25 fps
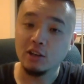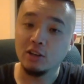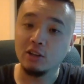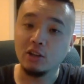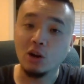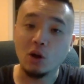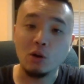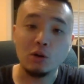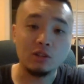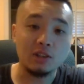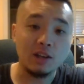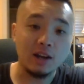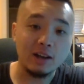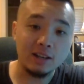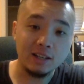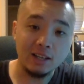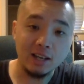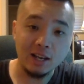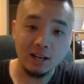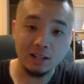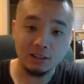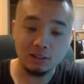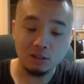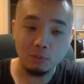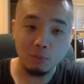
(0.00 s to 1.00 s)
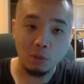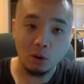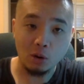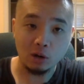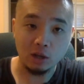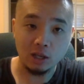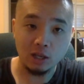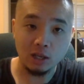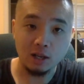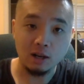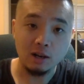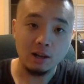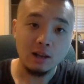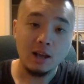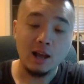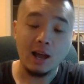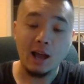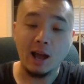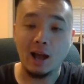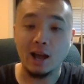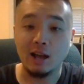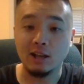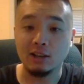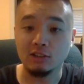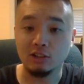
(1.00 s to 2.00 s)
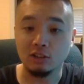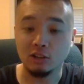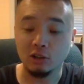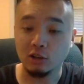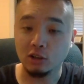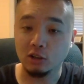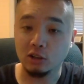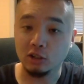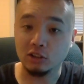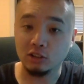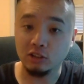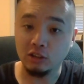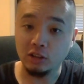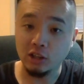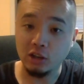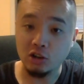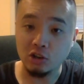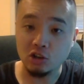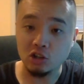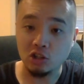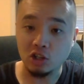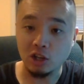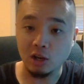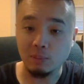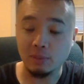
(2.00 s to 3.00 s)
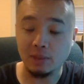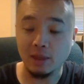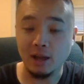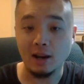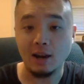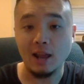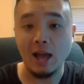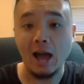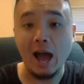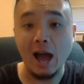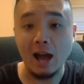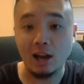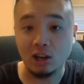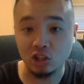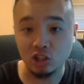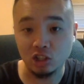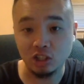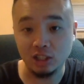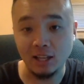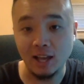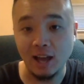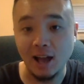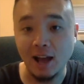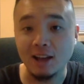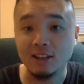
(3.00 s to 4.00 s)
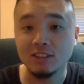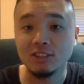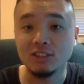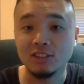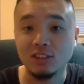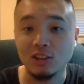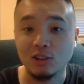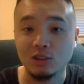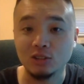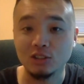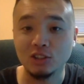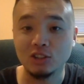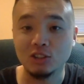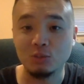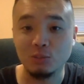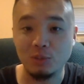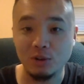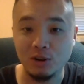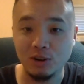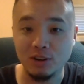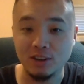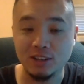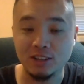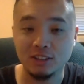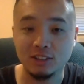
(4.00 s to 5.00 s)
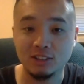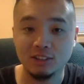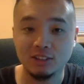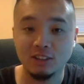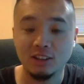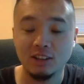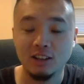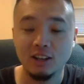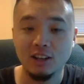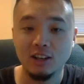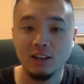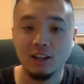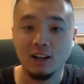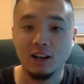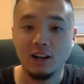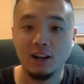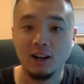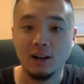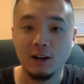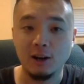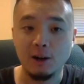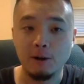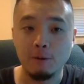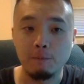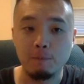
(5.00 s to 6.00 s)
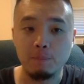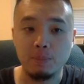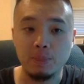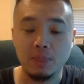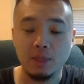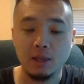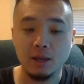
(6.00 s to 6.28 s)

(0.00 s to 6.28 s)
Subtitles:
knows how to get it to market, has leadership that actually has sales experience, um,